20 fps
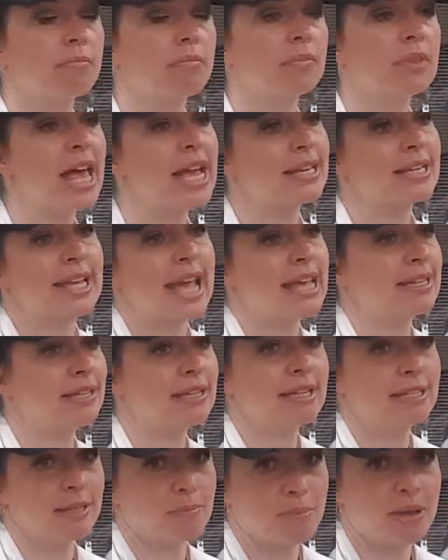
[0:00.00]
Lactic acid
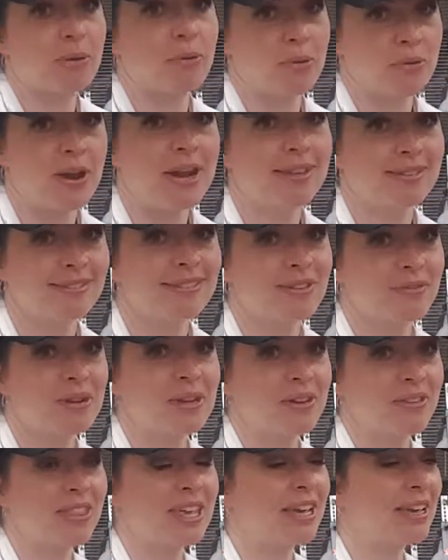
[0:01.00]
is the big one, right, that
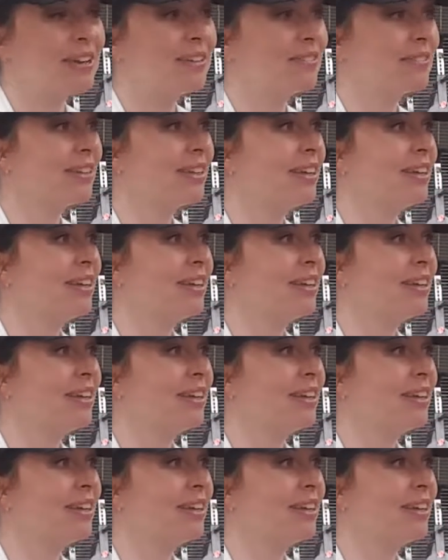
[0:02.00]
we all think of.